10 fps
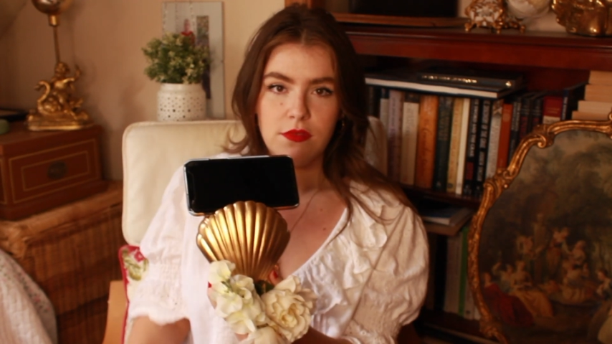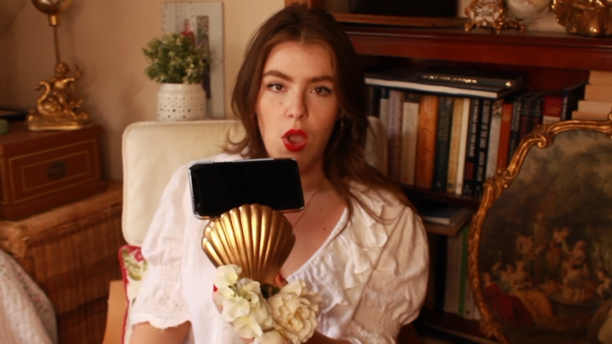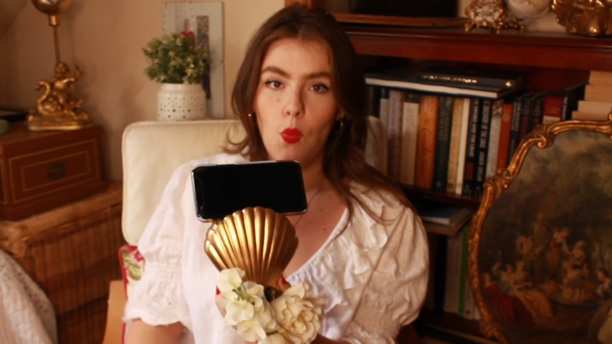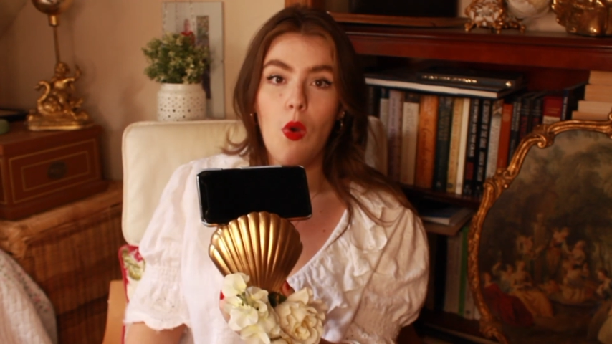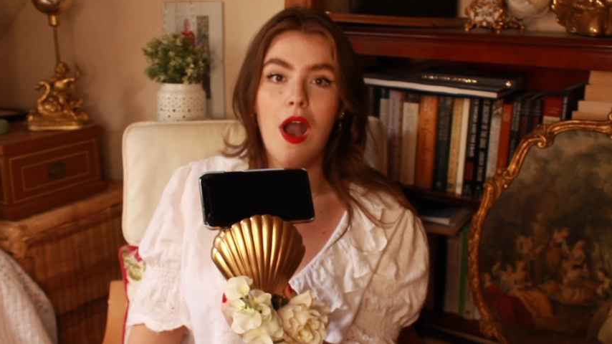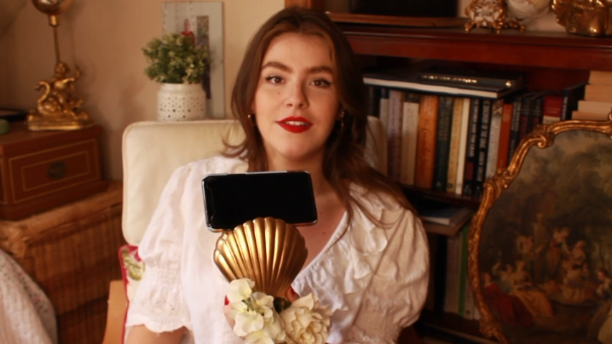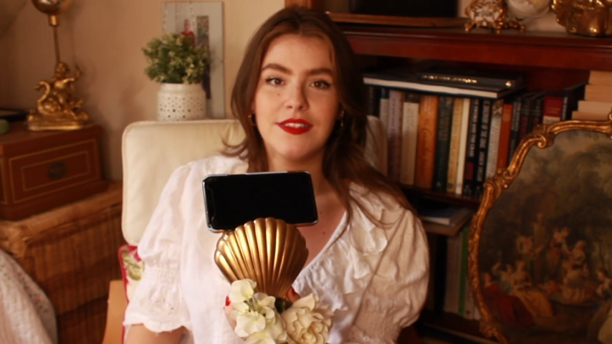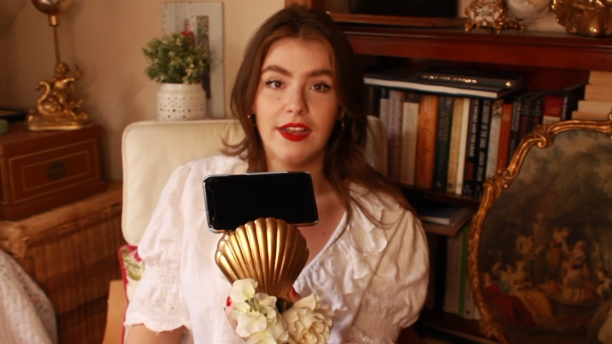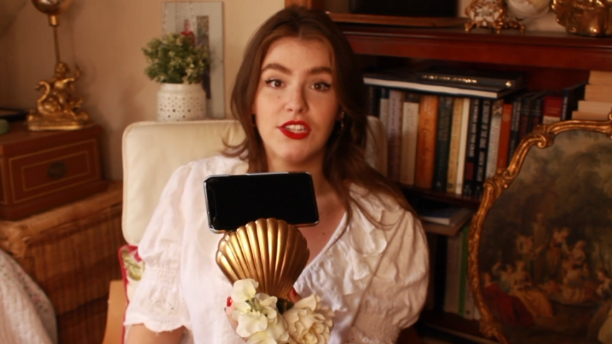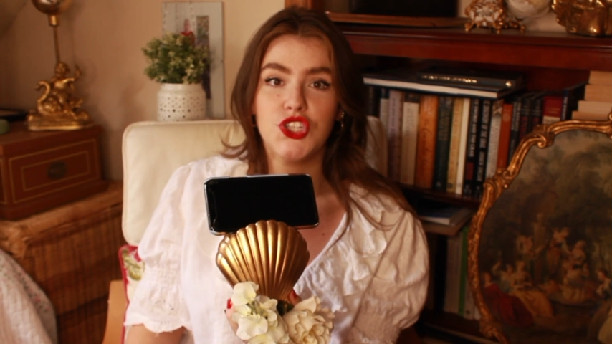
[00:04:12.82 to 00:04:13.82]
Works
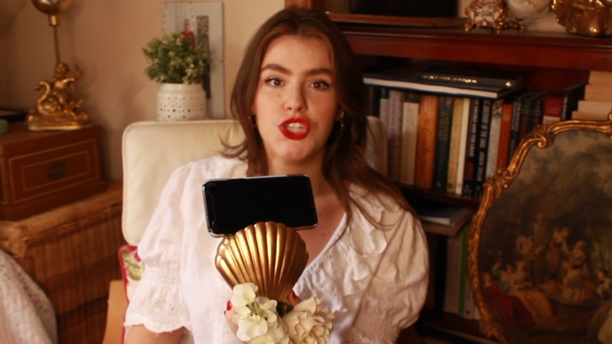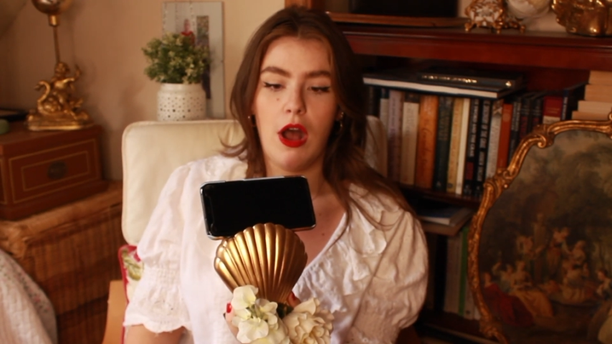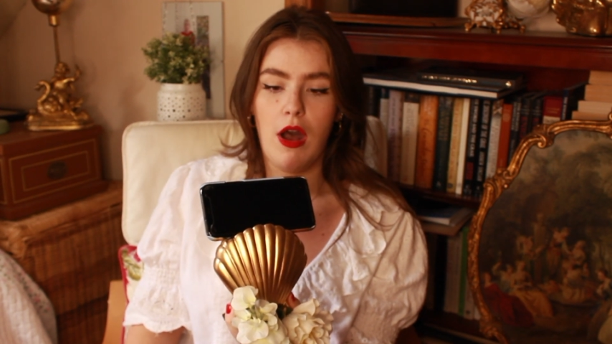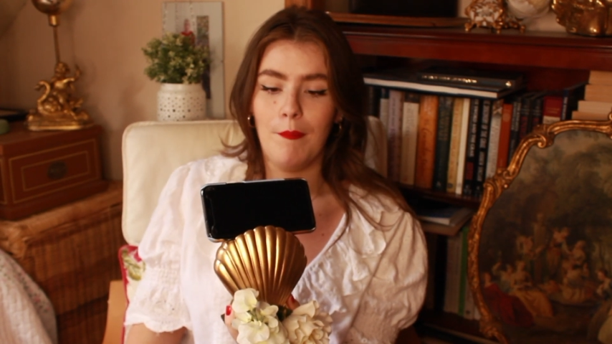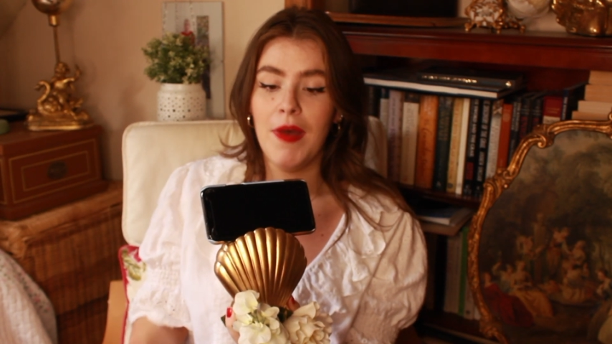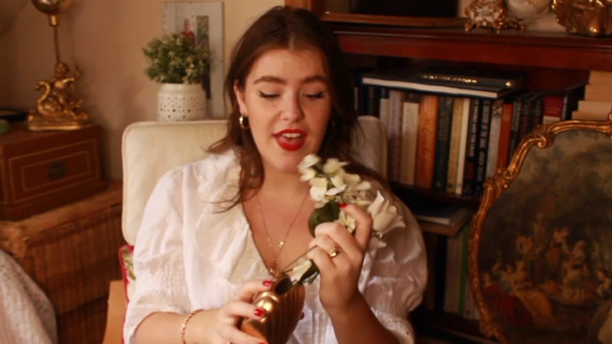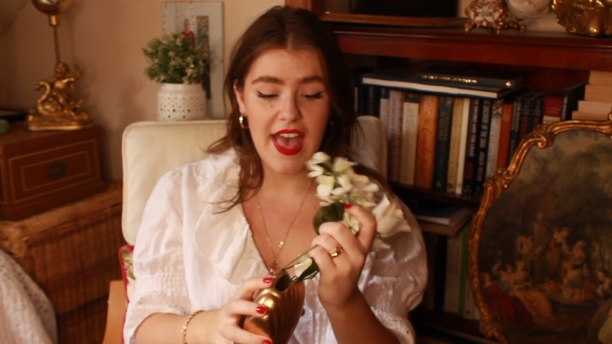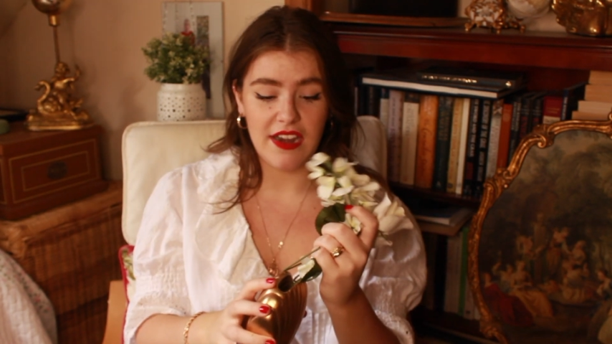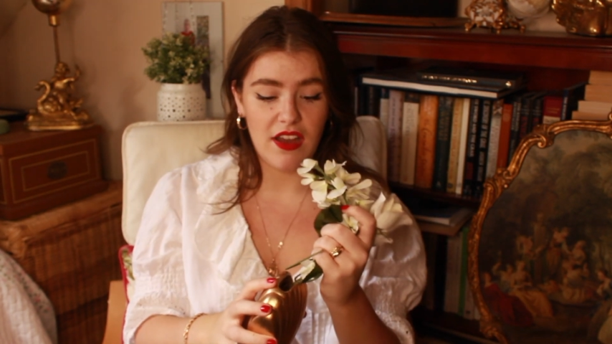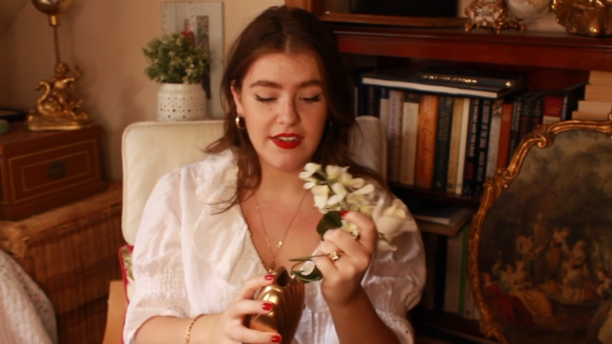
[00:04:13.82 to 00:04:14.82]
like a charm.
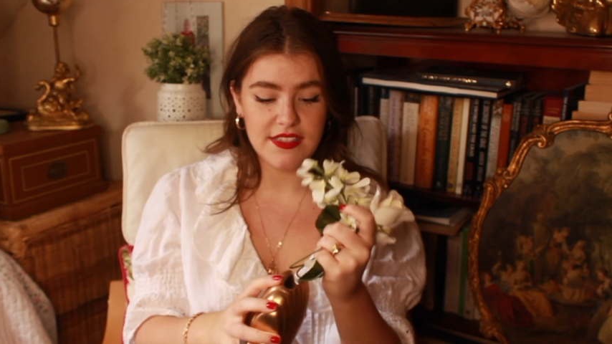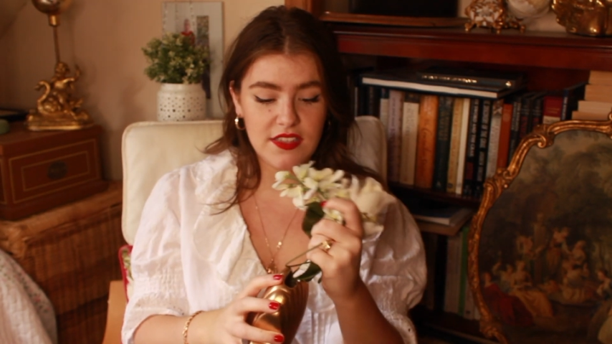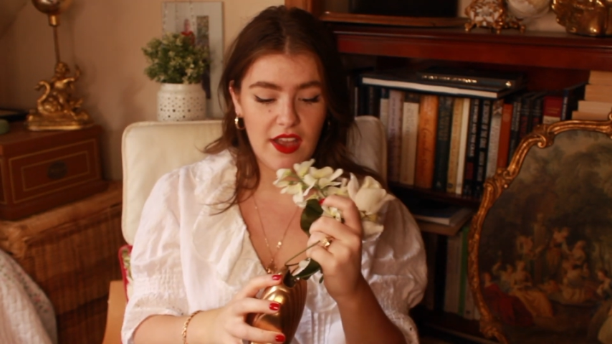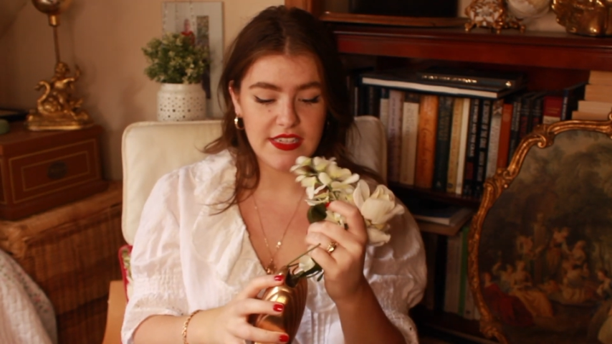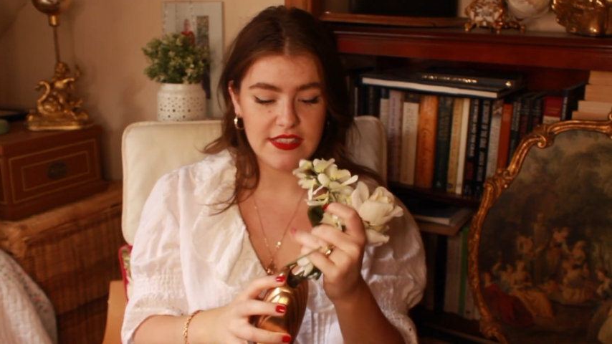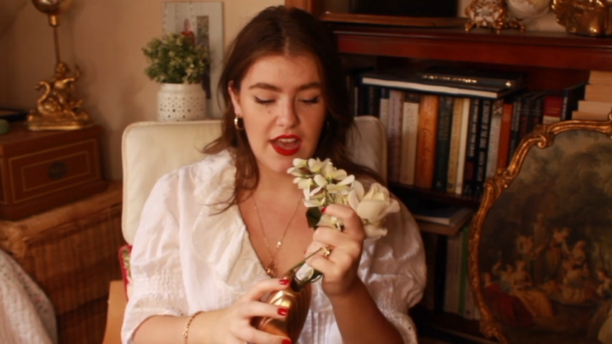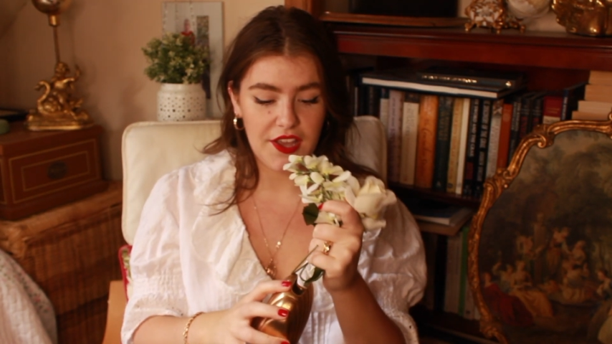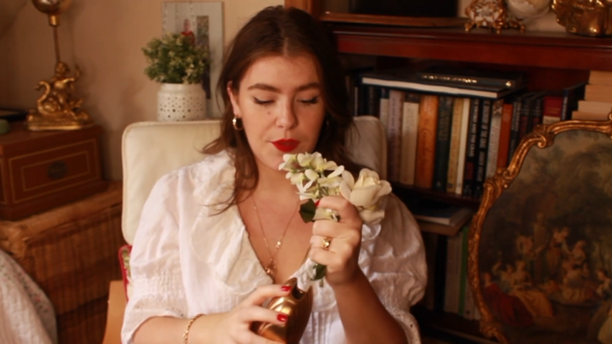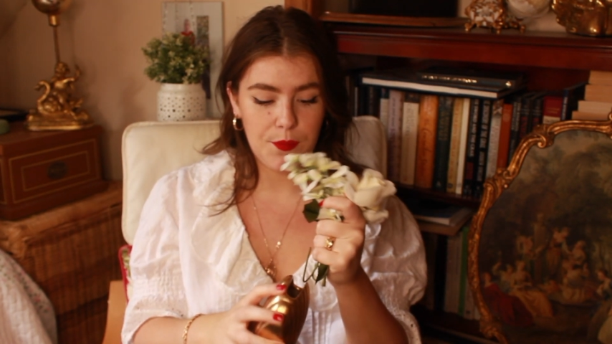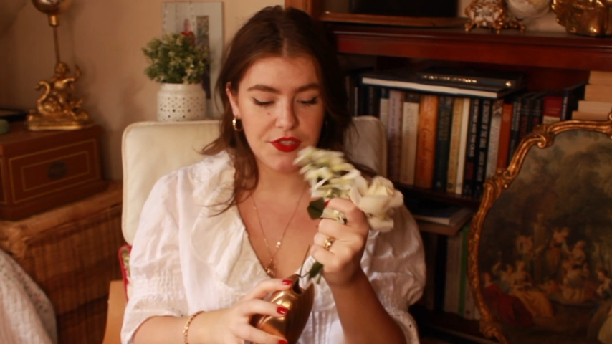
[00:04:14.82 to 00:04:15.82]
Then I decided that I
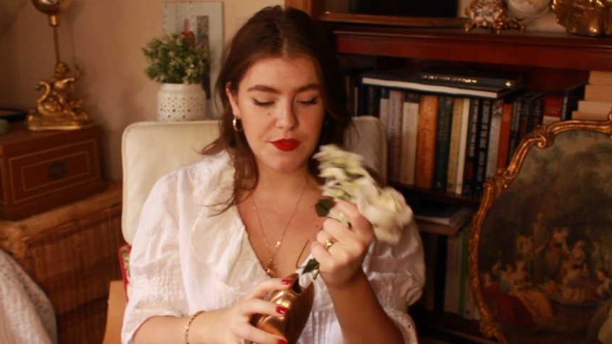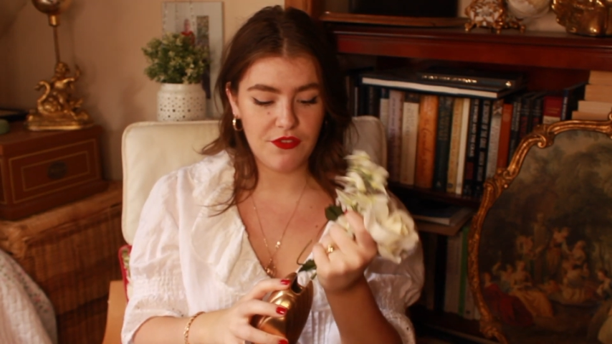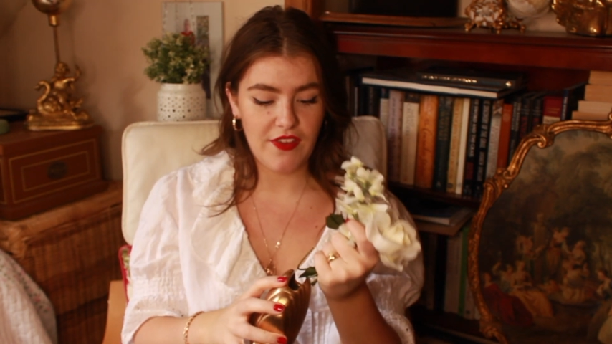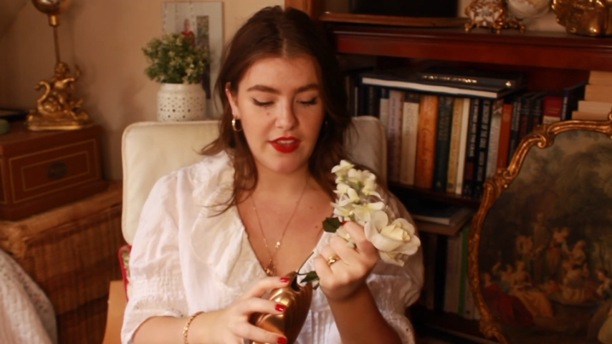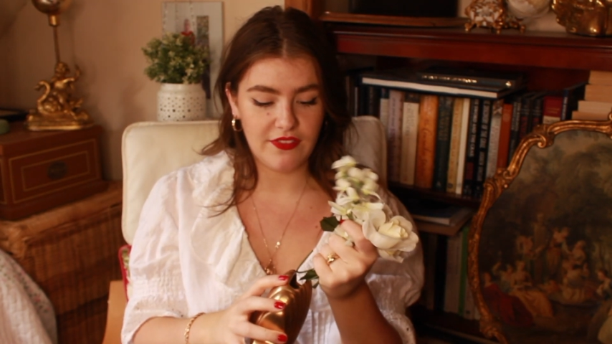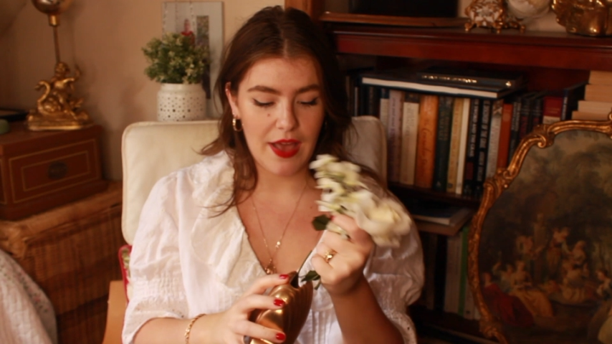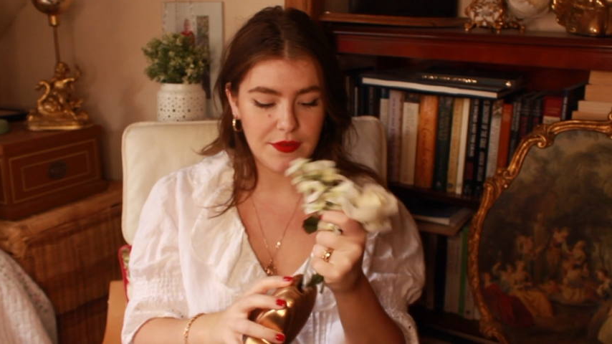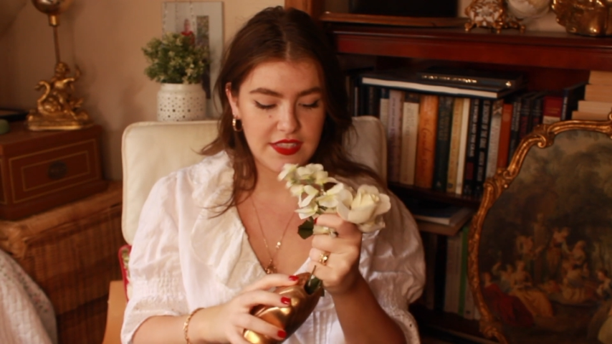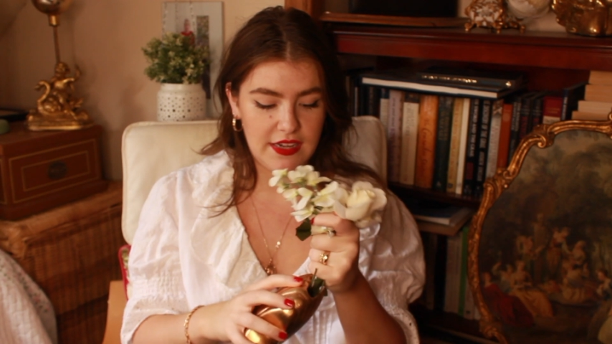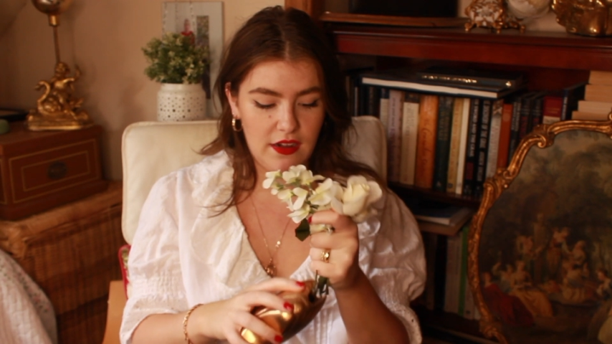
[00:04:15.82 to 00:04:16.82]
could put some fake
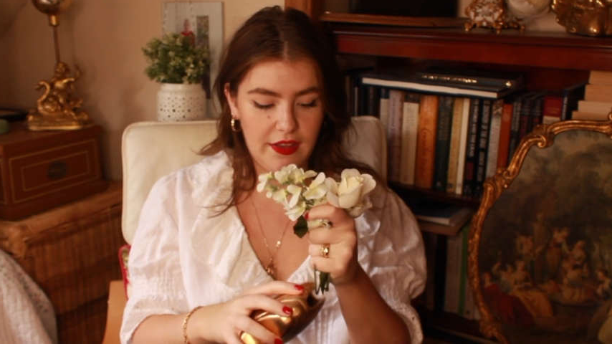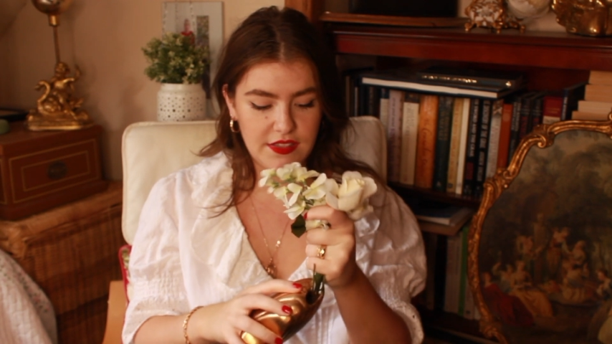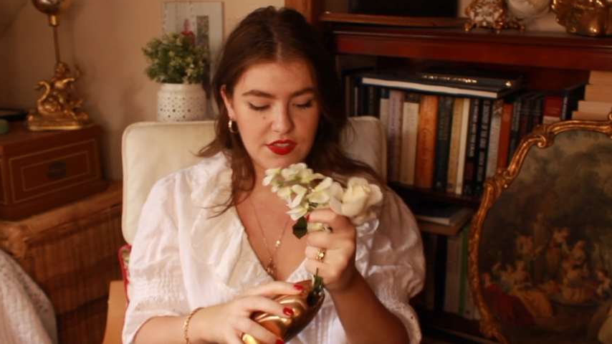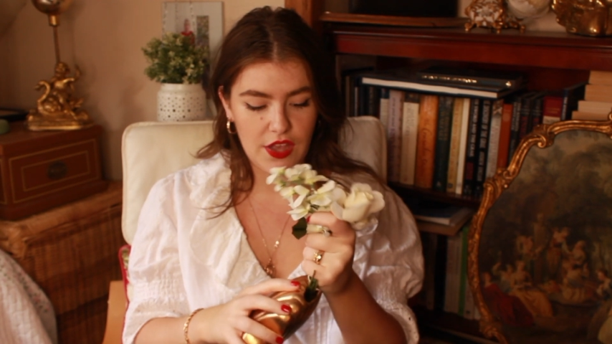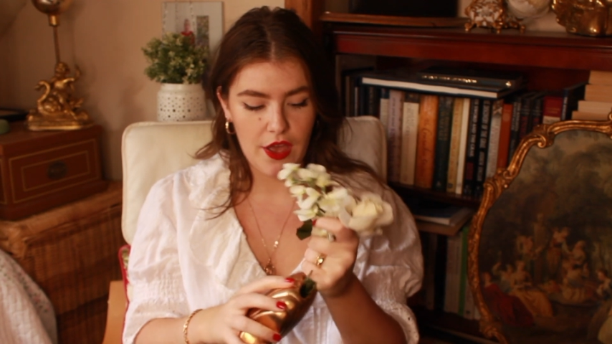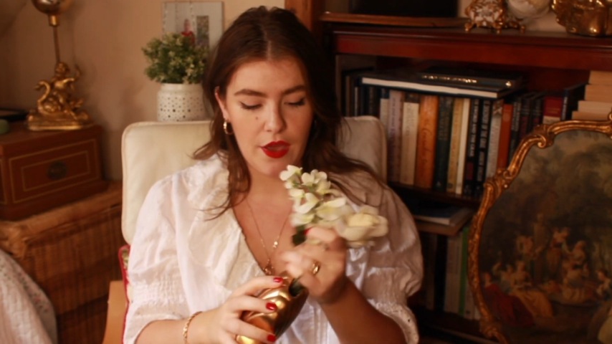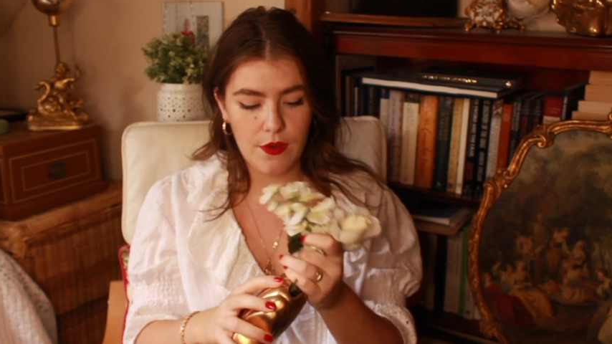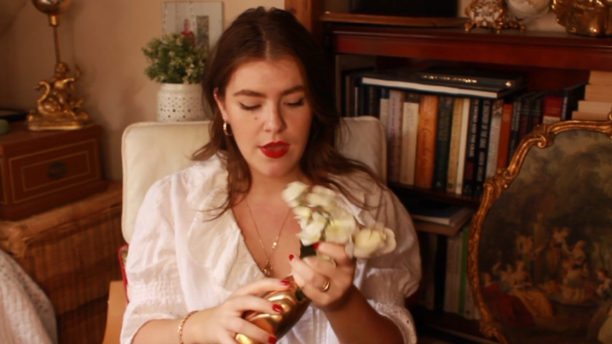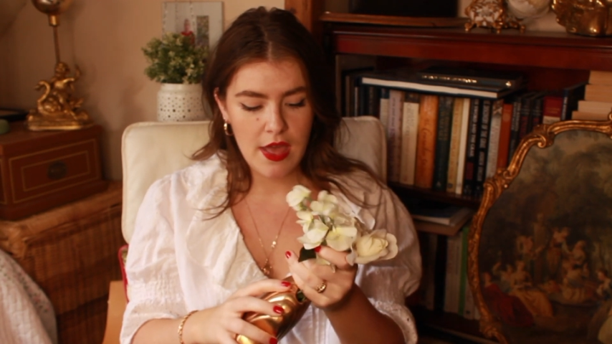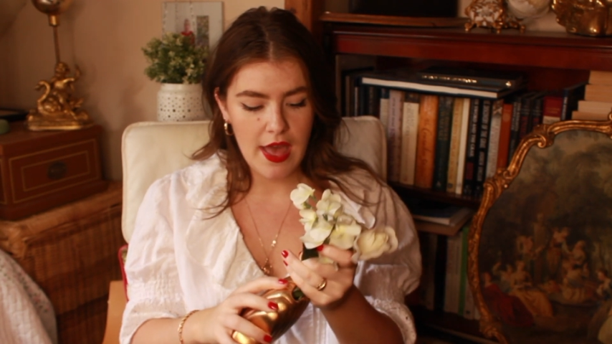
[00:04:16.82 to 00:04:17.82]
flowers in it like so